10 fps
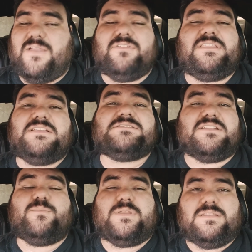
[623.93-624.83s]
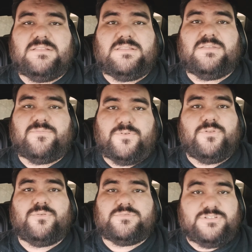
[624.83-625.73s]
Everything is going to be in the link for
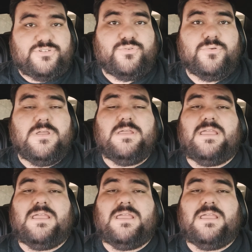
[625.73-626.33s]
you to do